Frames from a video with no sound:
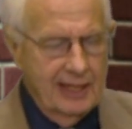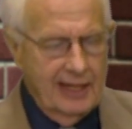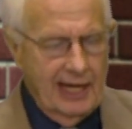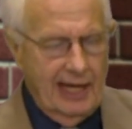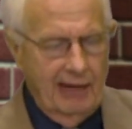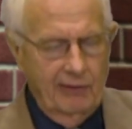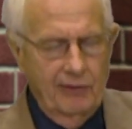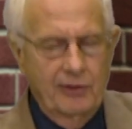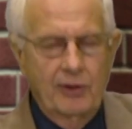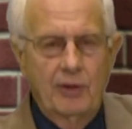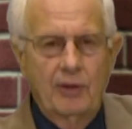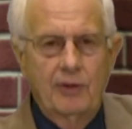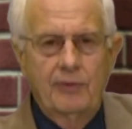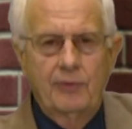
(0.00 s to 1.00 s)
Now,
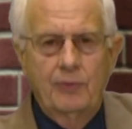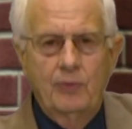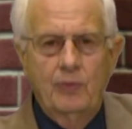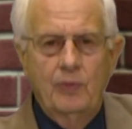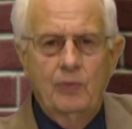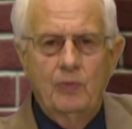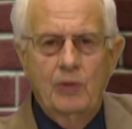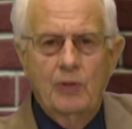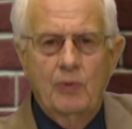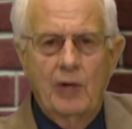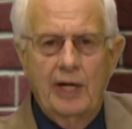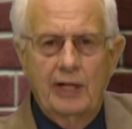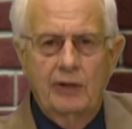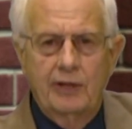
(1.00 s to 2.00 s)
we
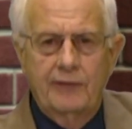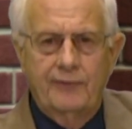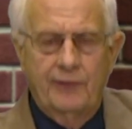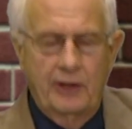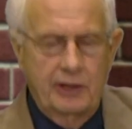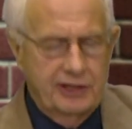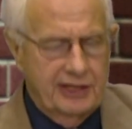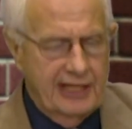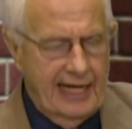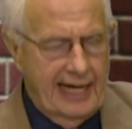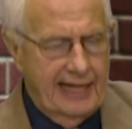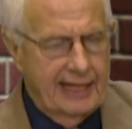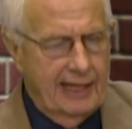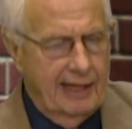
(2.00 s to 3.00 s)
want to look first
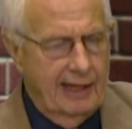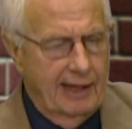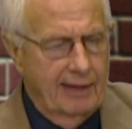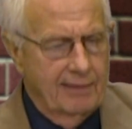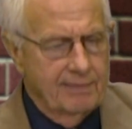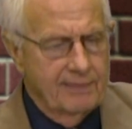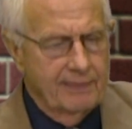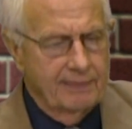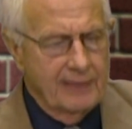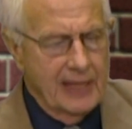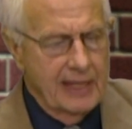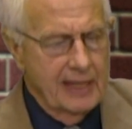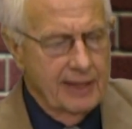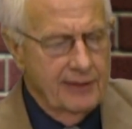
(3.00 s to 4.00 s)
at
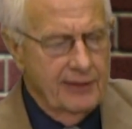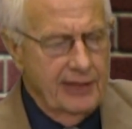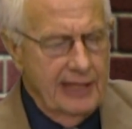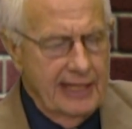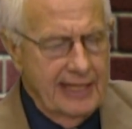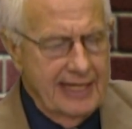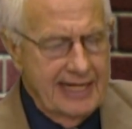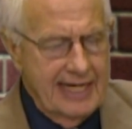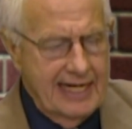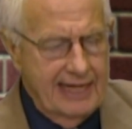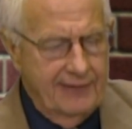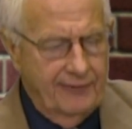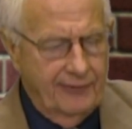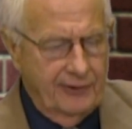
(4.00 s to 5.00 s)
the
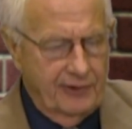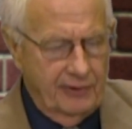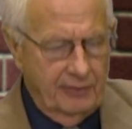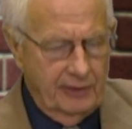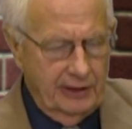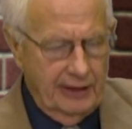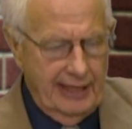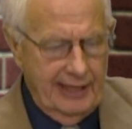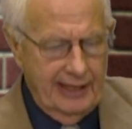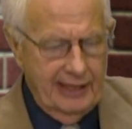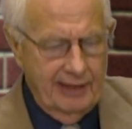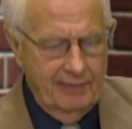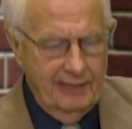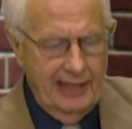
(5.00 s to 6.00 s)
need for the
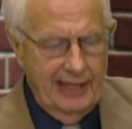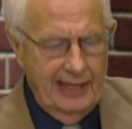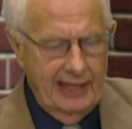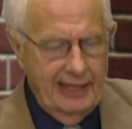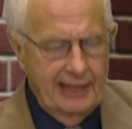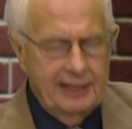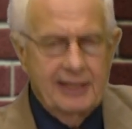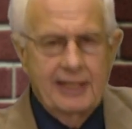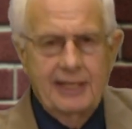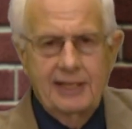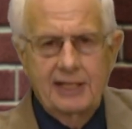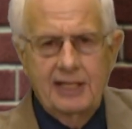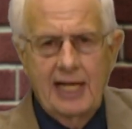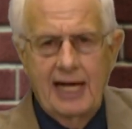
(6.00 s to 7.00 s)
millennium. And it
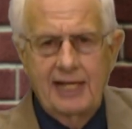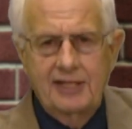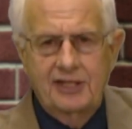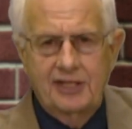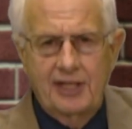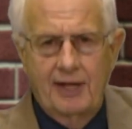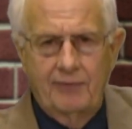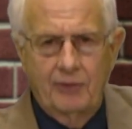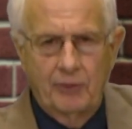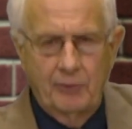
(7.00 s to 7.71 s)
has several